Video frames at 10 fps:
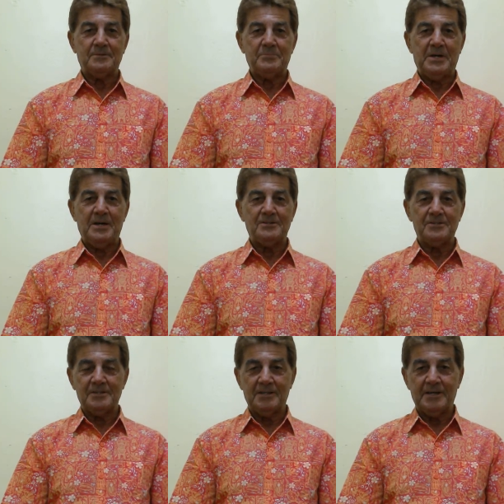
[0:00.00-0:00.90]
page
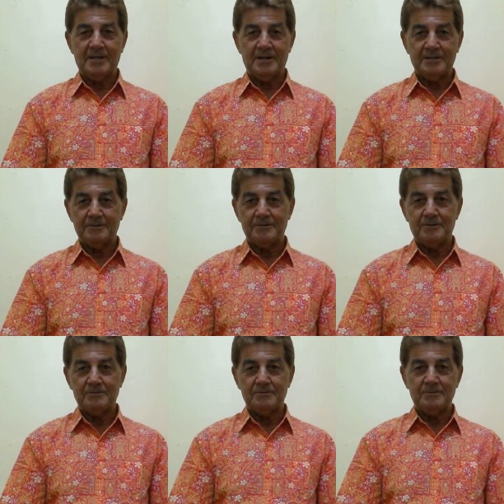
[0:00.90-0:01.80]
until I got her
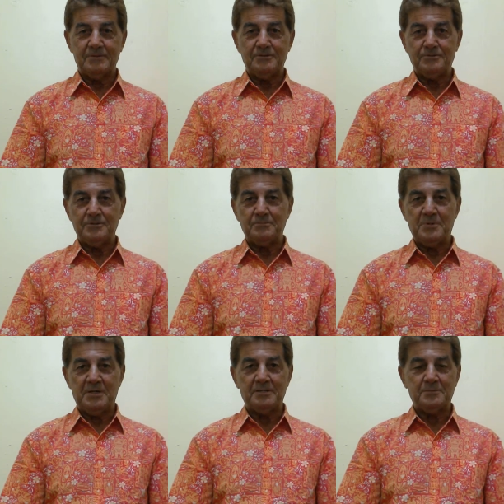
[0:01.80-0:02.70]
own YouTube
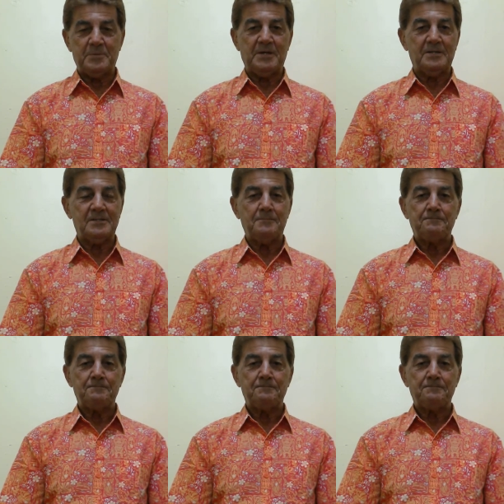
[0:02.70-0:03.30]
Kids page.